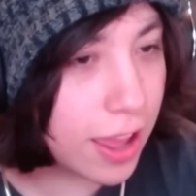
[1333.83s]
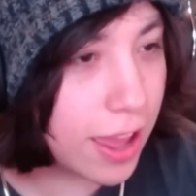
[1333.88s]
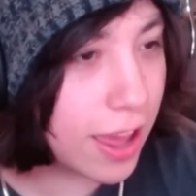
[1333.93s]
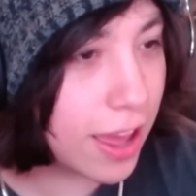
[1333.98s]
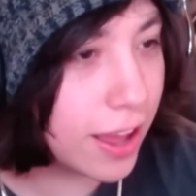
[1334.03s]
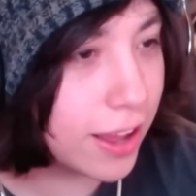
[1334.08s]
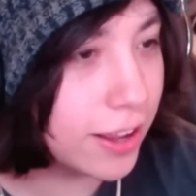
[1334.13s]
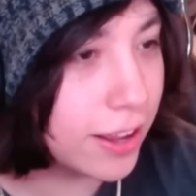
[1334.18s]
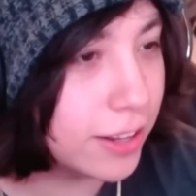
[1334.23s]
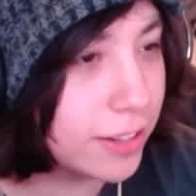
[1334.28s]

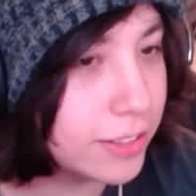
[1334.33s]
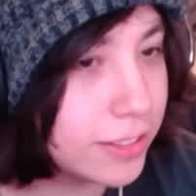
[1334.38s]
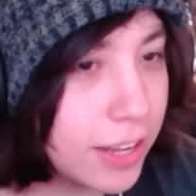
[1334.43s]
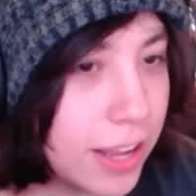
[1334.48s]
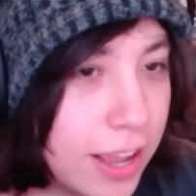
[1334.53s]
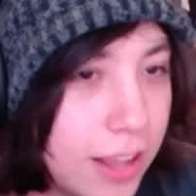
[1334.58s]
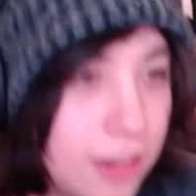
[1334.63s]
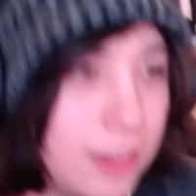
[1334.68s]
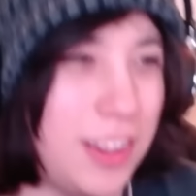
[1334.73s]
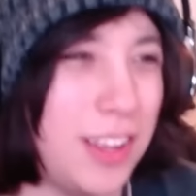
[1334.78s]
and,
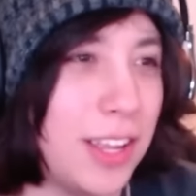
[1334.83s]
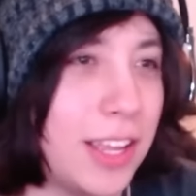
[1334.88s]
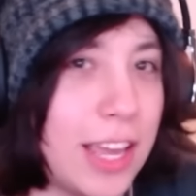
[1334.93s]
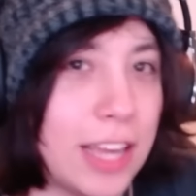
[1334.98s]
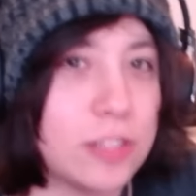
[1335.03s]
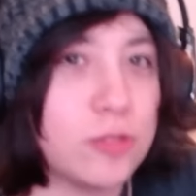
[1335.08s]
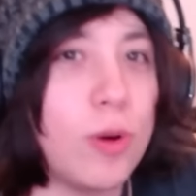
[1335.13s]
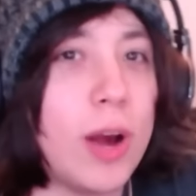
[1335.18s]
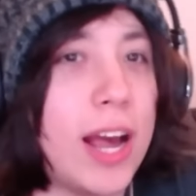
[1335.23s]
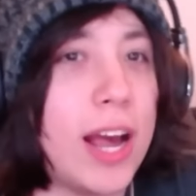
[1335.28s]
and and
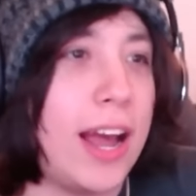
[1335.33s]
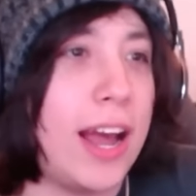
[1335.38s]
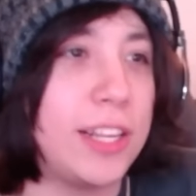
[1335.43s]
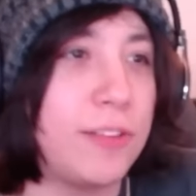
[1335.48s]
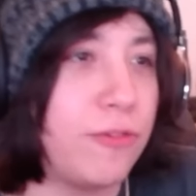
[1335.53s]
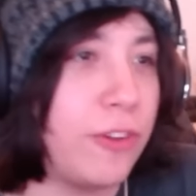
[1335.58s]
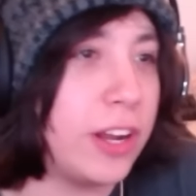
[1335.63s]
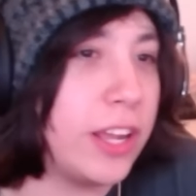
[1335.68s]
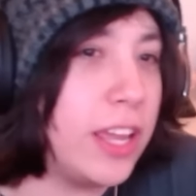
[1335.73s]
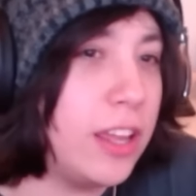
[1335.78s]
guess what? I
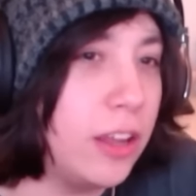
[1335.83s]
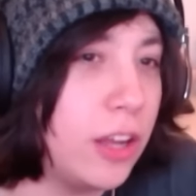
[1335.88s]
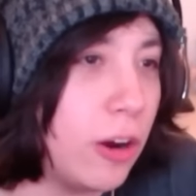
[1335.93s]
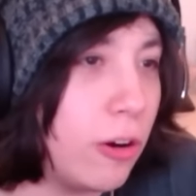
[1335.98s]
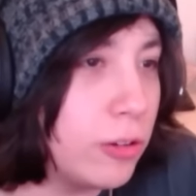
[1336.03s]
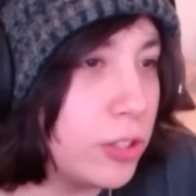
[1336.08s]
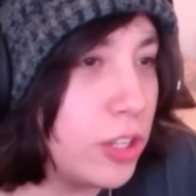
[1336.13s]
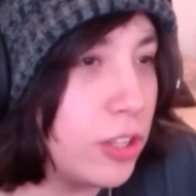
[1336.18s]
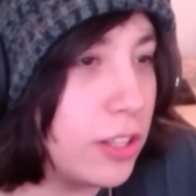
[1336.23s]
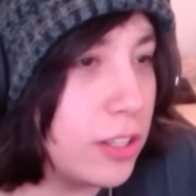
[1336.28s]
fucking
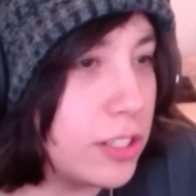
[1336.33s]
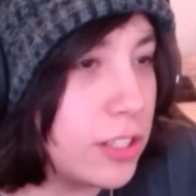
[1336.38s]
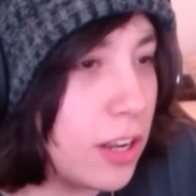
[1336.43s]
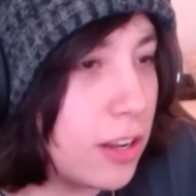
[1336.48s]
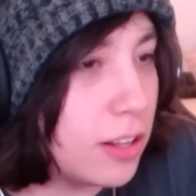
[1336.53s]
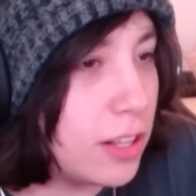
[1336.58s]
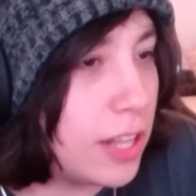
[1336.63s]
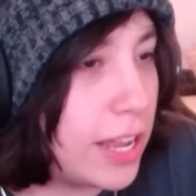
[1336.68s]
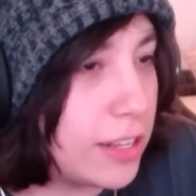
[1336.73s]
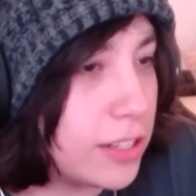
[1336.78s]
go to the
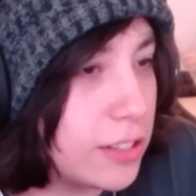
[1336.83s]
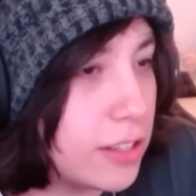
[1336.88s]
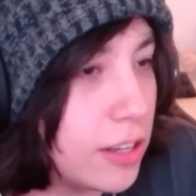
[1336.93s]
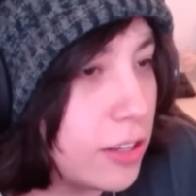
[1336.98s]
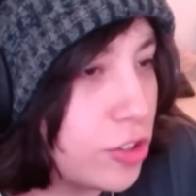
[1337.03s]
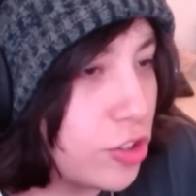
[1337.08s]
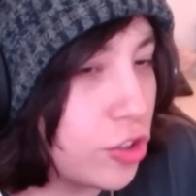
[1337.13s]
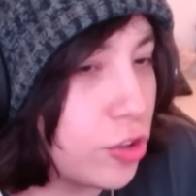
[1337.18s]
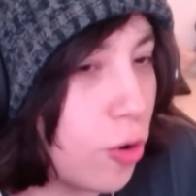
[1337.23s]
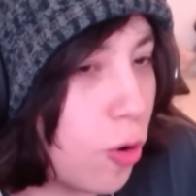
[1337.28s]

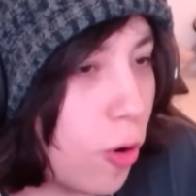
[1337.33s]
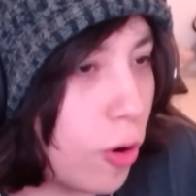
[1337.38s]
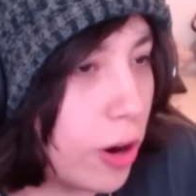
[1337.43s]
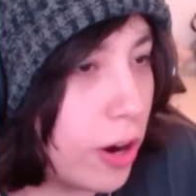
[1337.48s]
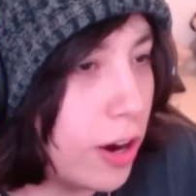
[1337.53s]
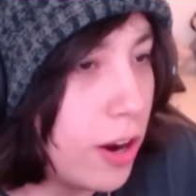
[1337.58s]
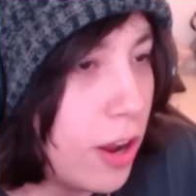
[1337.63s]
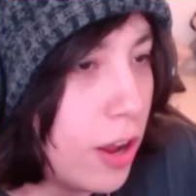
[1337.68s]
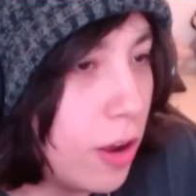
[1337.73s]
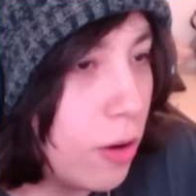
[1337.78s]
sunglass
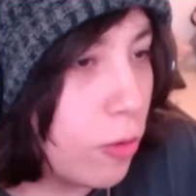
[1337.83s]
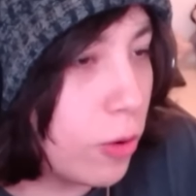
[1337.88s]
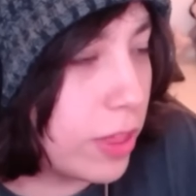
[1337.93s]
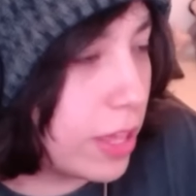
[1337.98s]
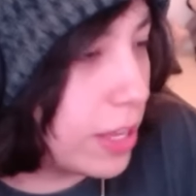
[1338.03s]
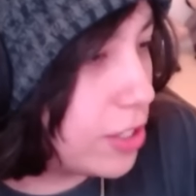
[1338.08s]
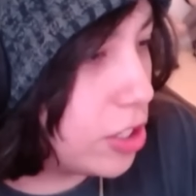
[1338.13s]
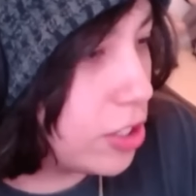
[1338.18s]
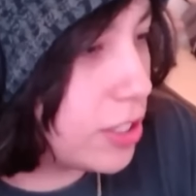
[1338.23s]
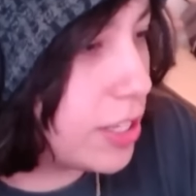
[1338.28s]
store where
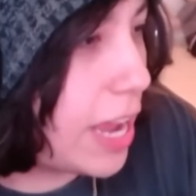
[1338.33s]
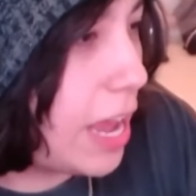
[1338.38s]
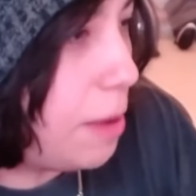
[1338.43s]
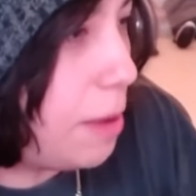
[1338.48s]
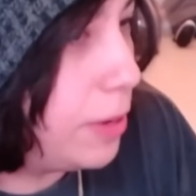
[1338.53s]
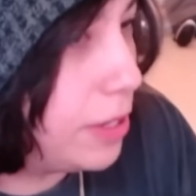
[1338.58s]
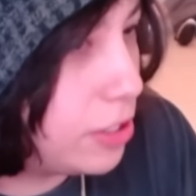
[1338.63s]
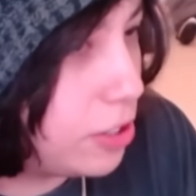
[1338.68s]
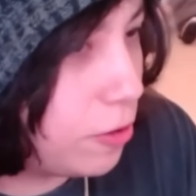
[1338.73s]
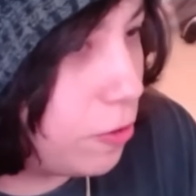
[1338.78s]
they just
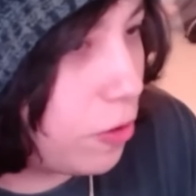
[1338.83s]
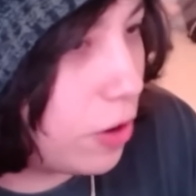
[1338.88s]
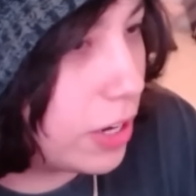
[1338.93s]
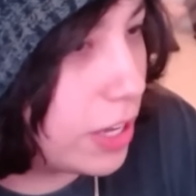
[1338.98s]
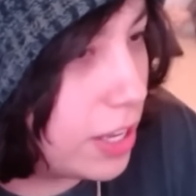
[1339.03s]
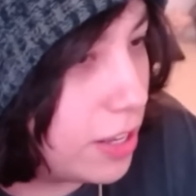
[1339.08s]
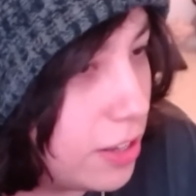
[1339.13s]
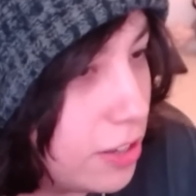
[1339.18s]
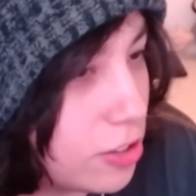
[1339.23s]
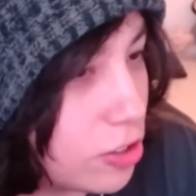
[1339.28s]
happened to
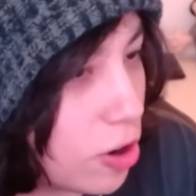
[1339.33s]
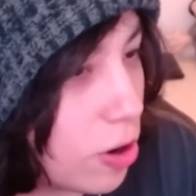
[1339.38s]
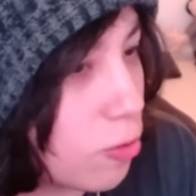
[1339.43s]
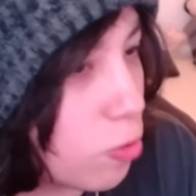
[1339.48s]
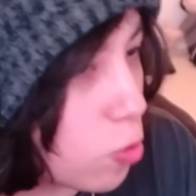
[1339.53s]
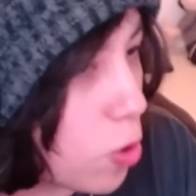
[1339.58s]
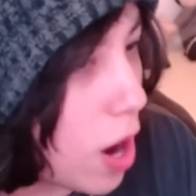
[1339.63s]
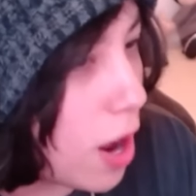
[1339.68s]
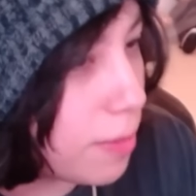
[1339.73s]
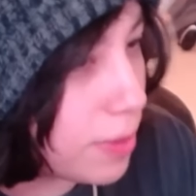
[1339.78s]
fucking
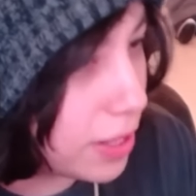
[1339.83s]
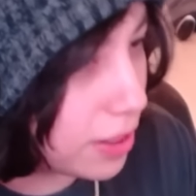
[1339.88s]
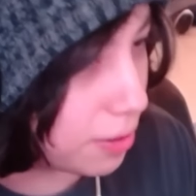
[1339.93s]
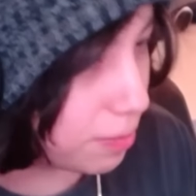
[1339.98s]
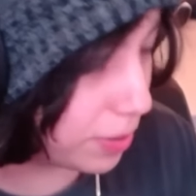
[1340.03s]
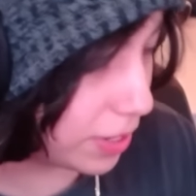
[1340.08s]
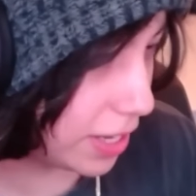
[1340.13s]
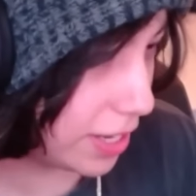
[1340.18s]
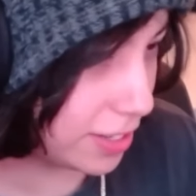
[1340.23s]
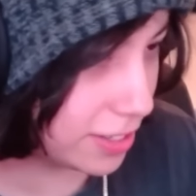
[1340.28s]
start robbing
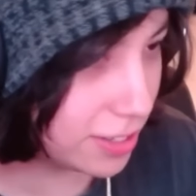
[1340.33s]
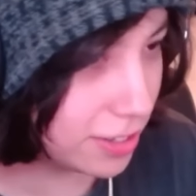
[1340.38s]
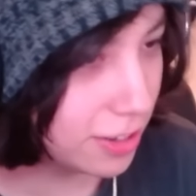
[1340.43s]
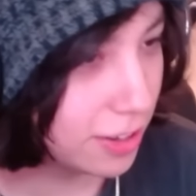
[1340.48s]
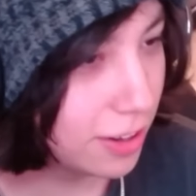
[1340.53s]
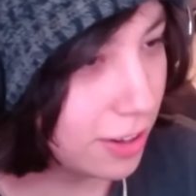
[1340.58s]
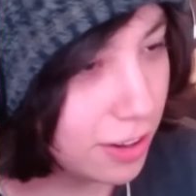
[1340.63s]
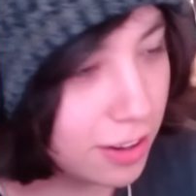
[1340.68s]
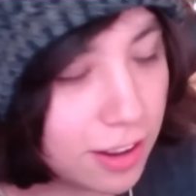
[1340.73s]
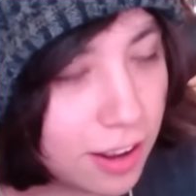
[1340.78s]
the place.
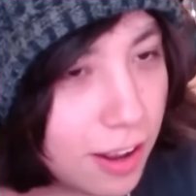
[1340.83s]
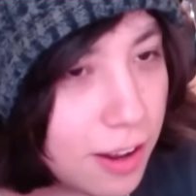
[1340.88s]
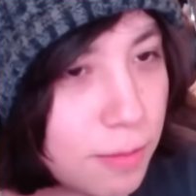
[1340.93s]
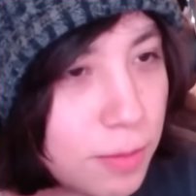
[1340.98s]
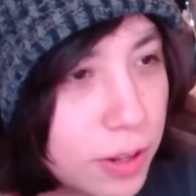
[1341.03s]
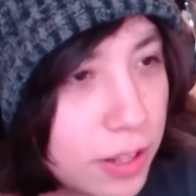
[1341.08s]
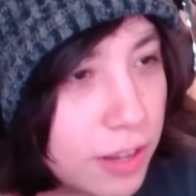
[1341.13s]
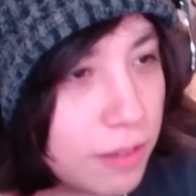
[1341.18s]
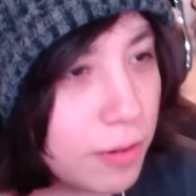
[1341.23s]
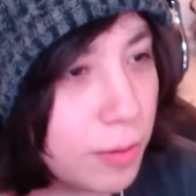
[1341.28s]

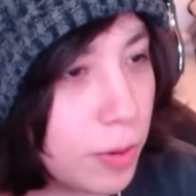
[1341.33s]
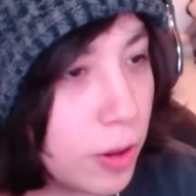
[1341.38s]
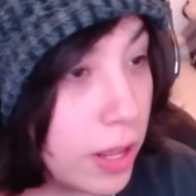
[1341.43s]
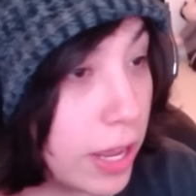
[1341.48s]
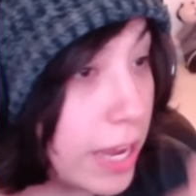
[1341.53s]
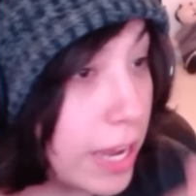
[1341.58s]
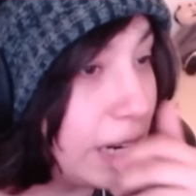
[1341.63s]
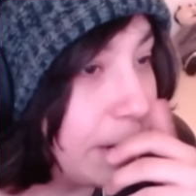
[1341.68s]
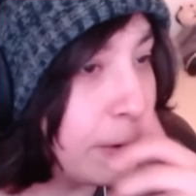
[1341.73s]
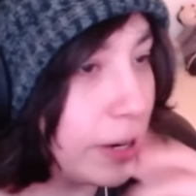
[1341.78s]
Unbelievable.
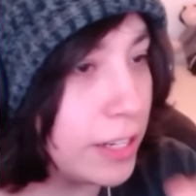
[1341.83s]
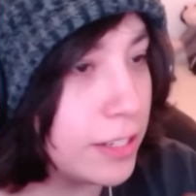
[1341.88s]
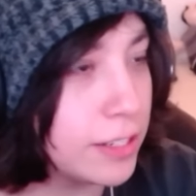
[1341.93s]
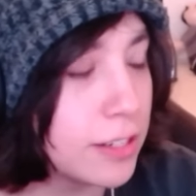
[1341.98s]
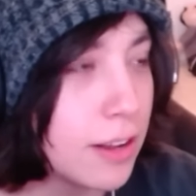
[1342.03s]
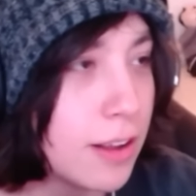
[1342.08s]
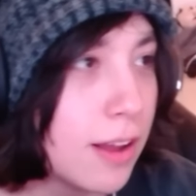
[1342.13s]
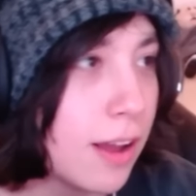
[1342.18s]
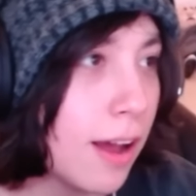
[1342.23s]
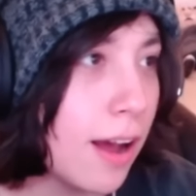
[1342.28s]

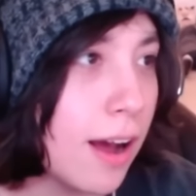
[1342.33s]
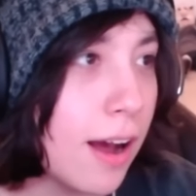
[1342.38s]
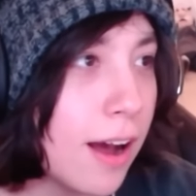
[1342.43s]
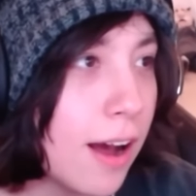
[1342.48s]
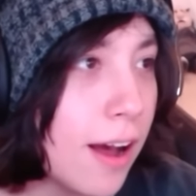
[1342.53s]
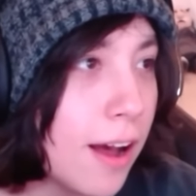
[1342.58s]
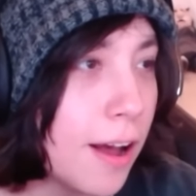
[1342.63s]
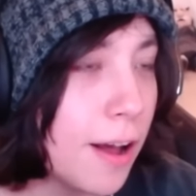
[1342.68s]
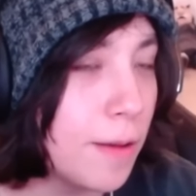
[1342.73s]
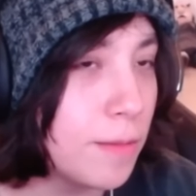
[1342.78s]
Anyways,
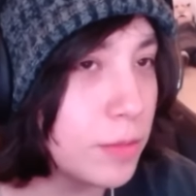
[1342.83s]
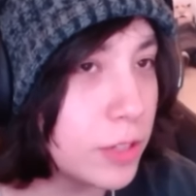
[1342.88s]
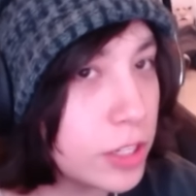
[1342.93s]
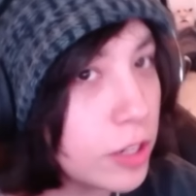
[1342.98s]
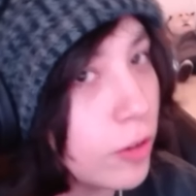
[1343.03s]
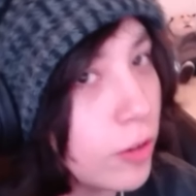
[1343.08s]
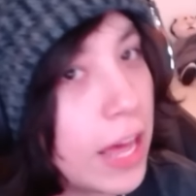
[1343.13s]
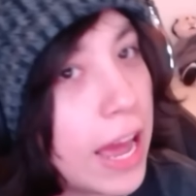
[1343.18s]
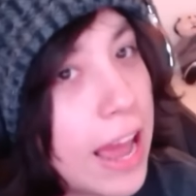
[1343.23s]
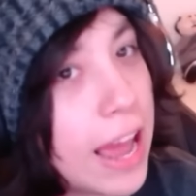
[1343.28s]
um,
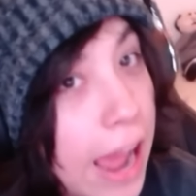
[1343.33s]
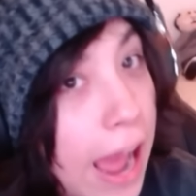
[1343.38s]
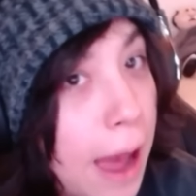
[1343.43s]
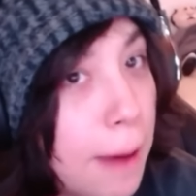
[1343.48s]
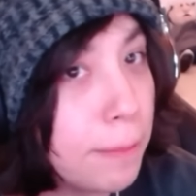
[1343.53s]
so that